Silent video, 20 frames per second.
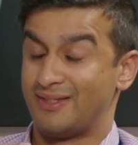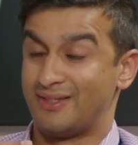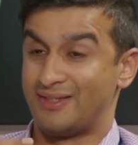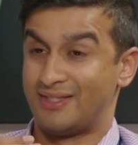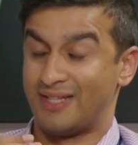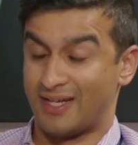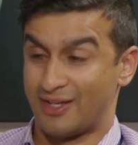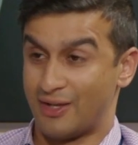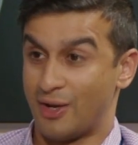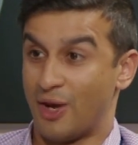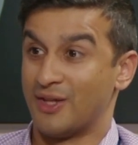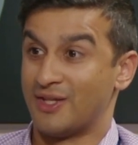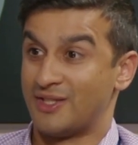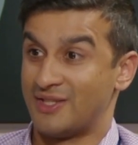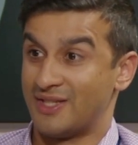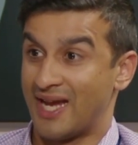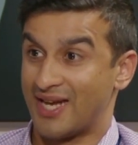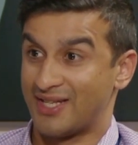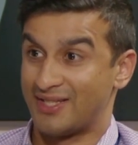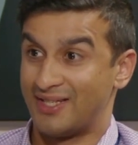
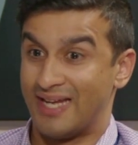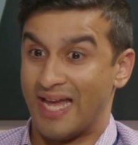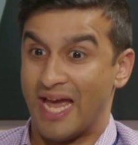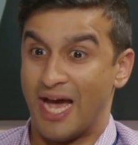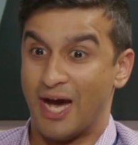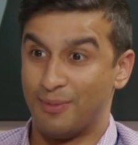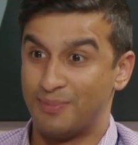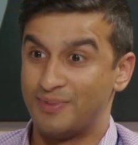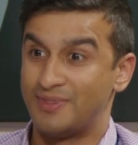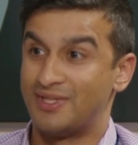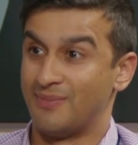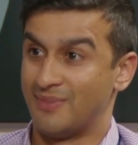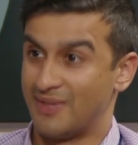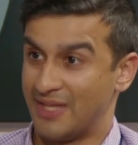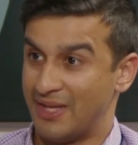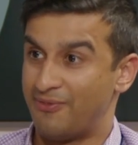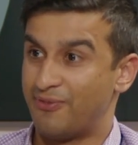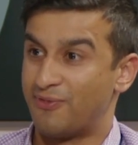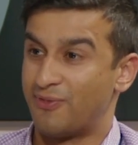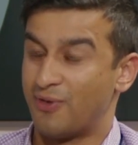technology actually helps them
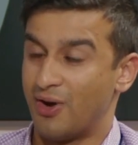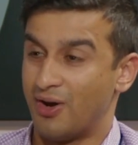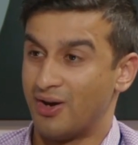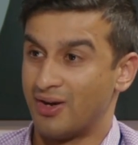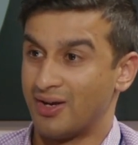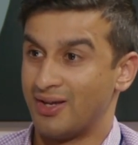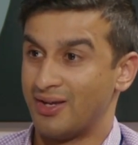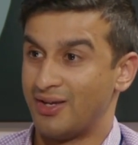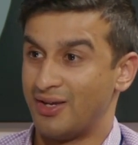leapfrog,